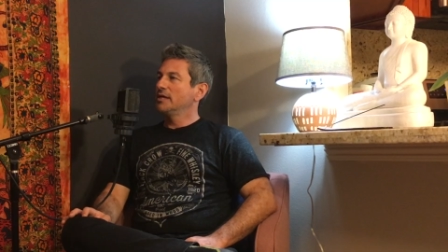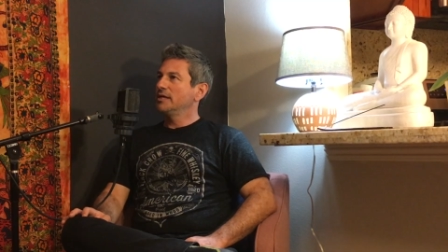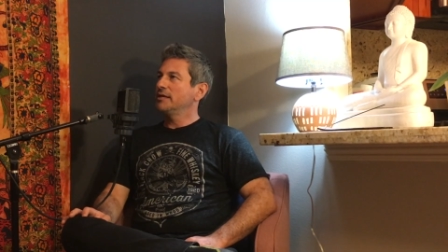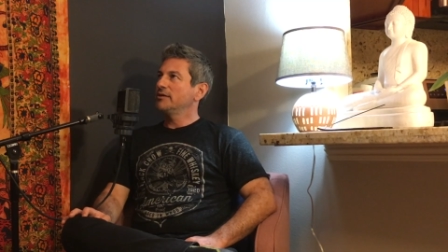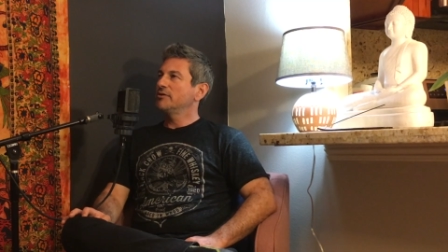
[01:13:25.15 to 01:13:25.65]

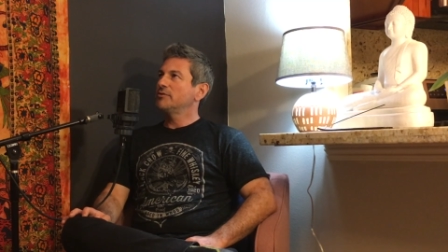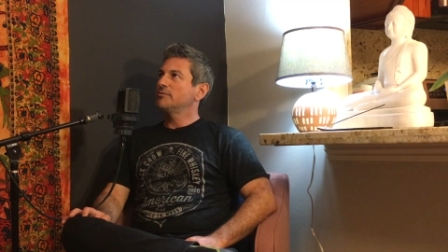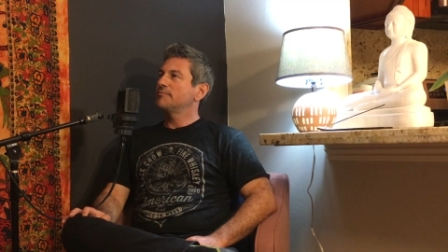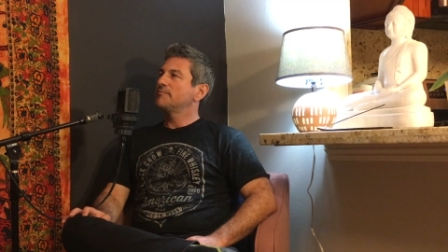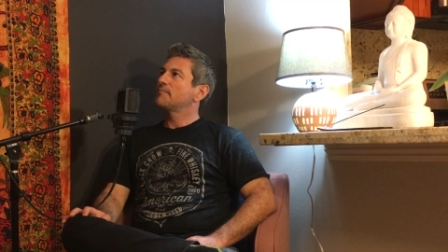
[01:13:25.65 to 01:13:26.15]
Yeah, and you
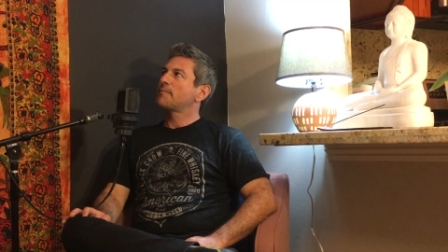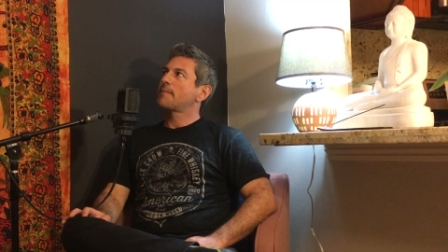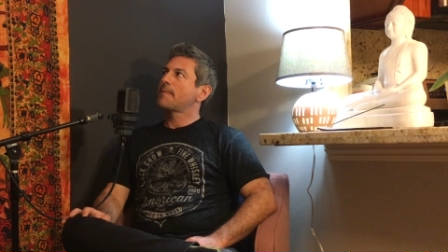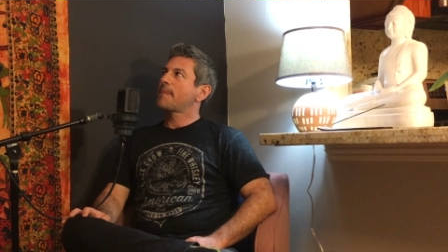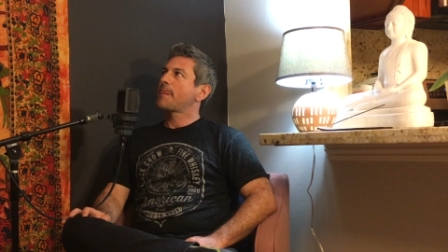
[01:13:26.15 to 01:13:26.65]
know,
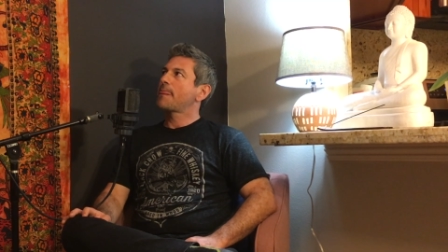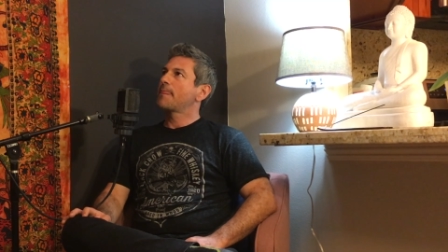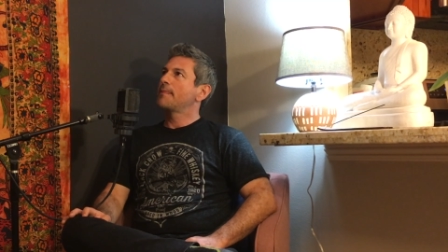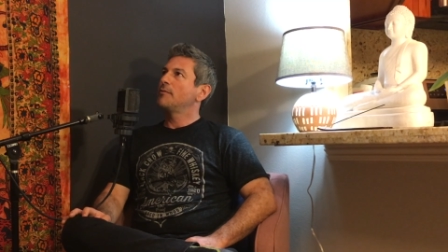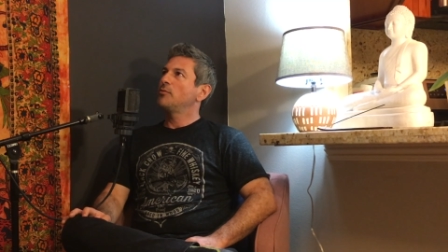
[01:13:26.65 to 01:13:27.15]

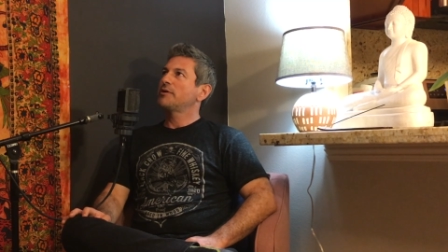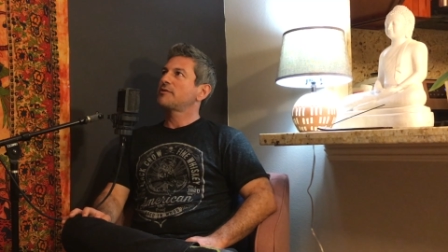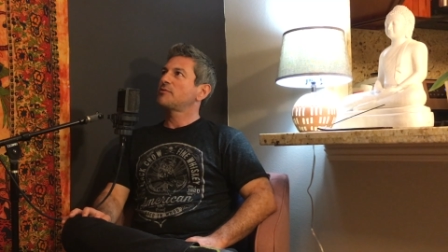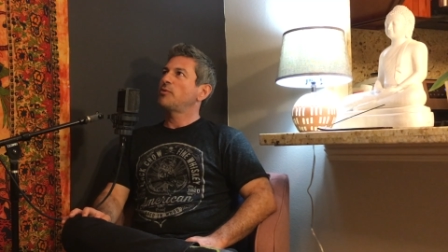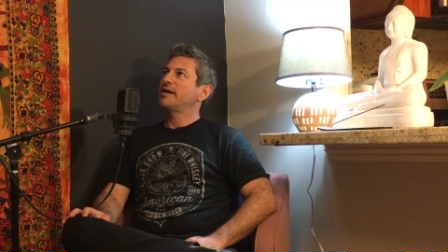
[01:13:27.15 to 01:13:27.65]
one
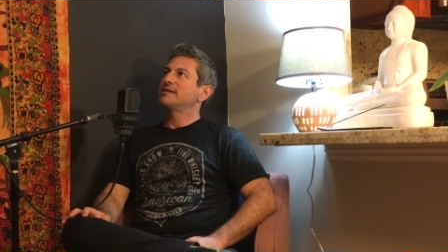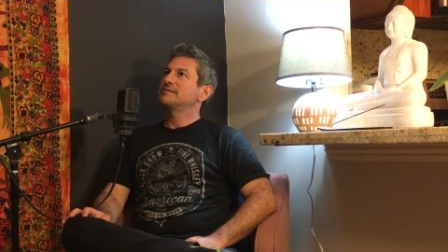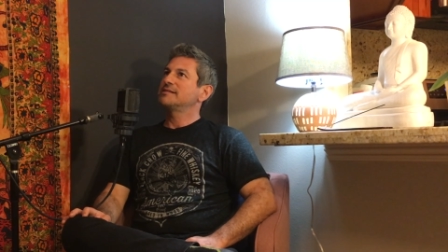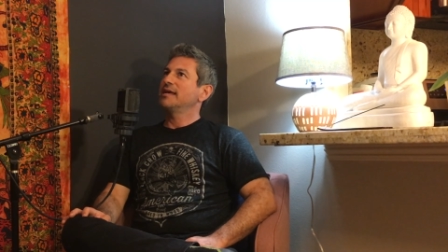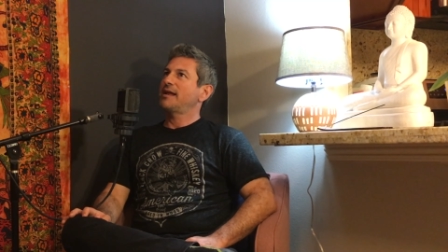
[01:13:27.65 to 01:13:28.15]
of the
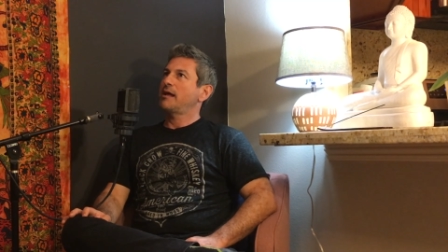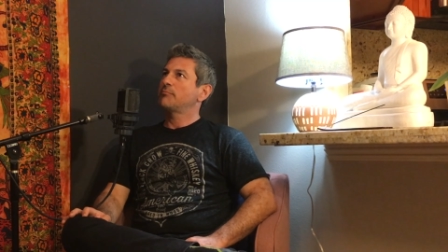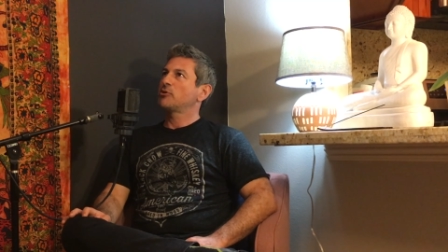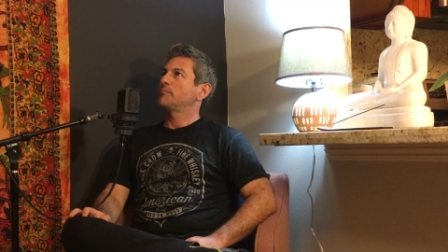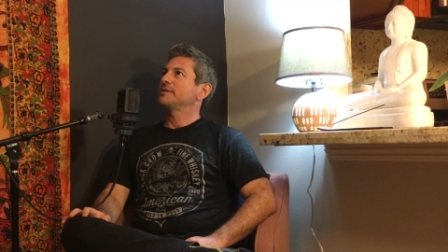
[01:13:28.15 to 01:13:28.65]
ways to get
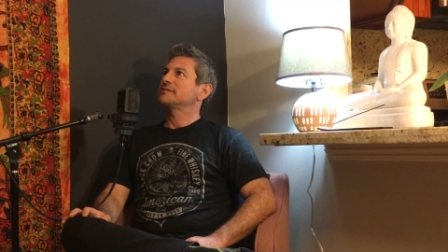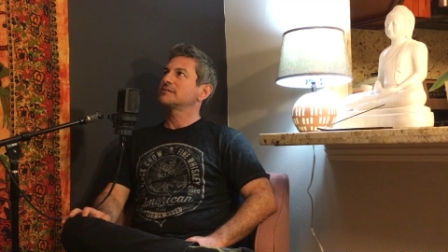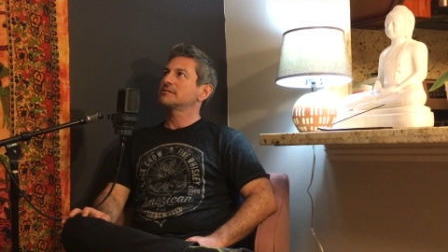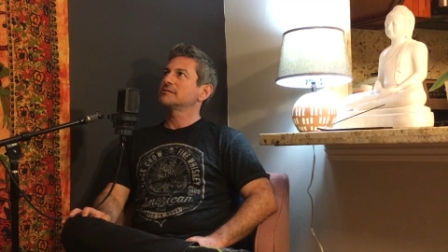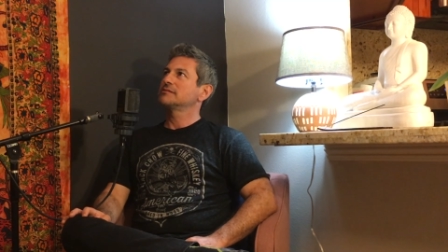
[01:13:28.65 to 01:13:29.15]
at
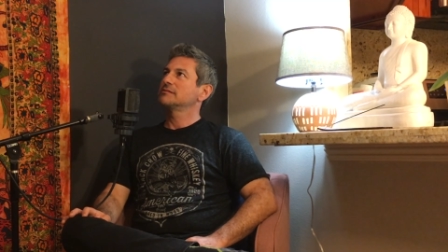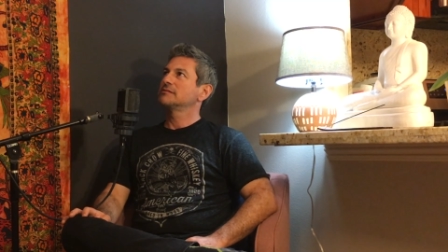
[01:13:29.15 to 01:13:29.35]
purpose